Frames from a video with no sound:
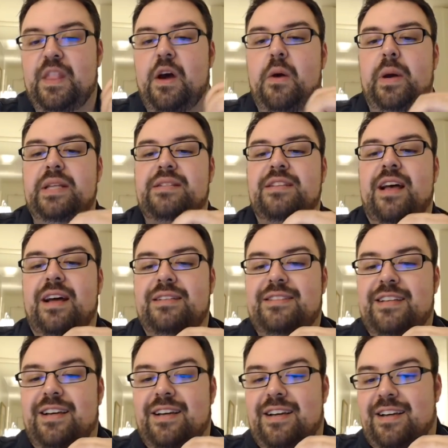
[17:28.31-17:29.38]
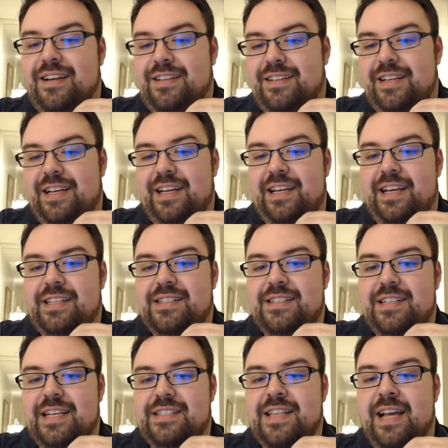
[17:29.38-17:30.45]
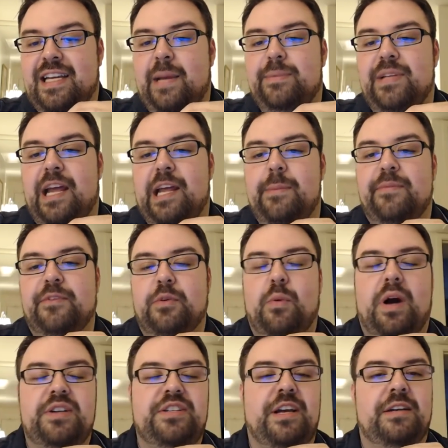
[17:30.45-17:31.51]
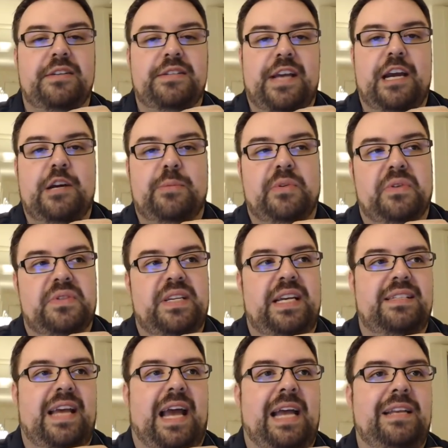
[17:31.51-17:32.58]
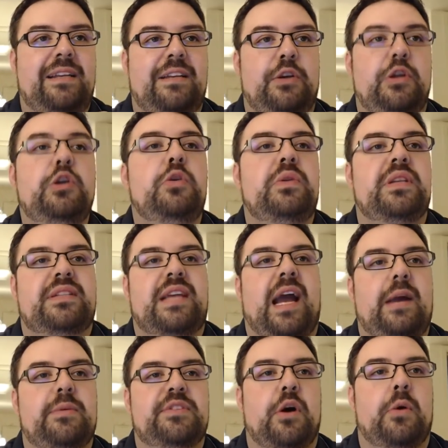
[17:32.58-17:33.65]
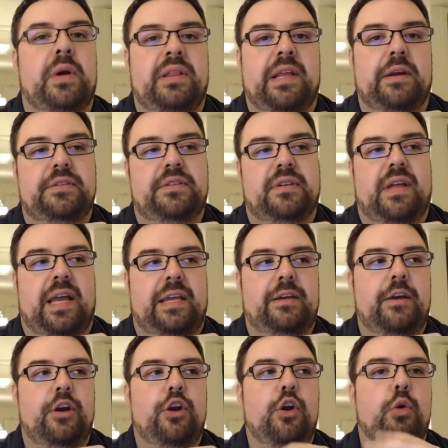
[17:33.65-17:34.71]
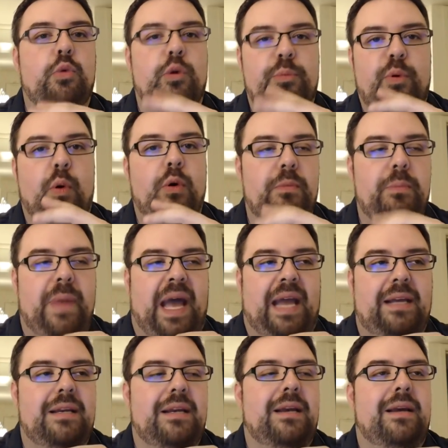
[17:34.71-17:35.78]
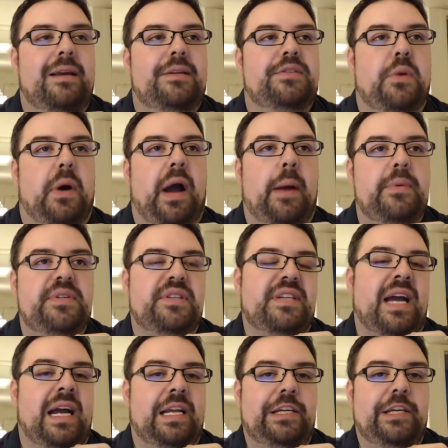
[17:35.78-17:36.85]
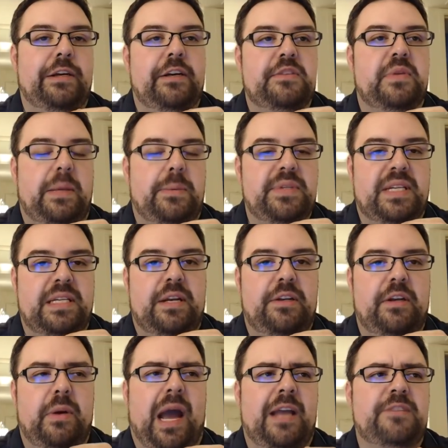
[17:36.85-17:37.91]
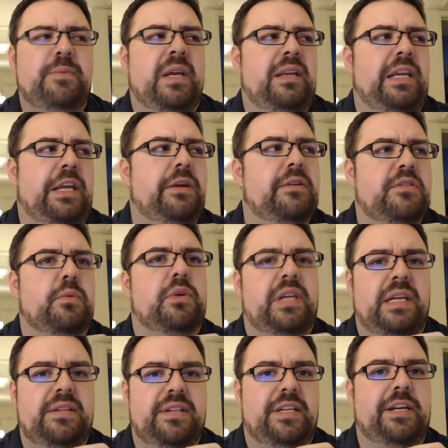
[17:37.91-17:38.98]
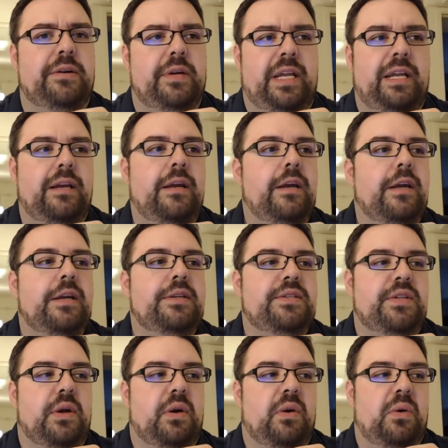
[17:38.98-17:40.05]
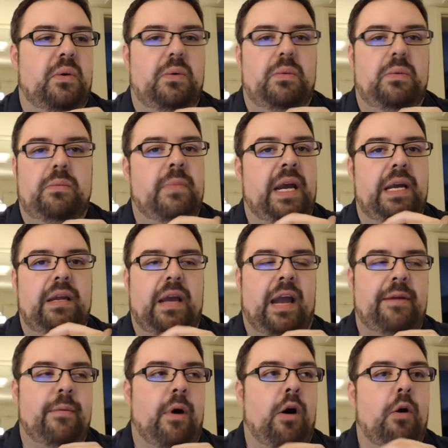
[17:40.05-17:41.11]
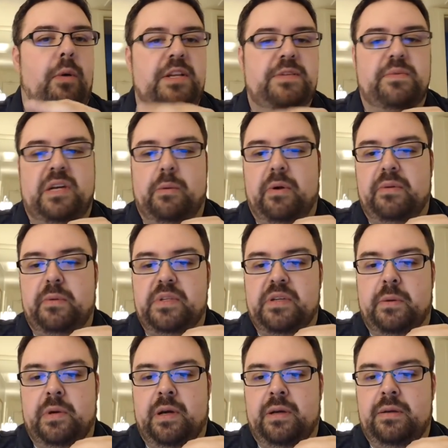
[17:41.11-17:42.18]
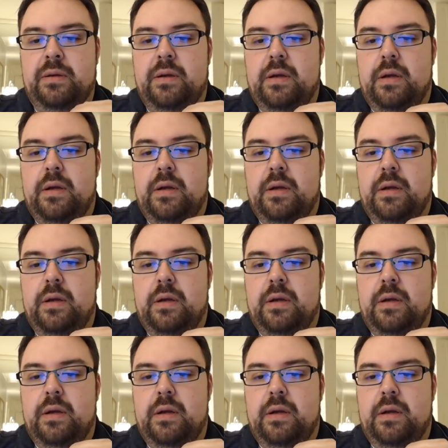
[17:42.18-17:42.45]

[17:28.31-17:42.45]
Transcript: No, it's not. It's not kept an item for to watch the Undesirables. It's I knew this guy was going there to like report back, so I was just kind of curious what he was going to do. I spent years working security, so I'm always pretty aware of what's going on.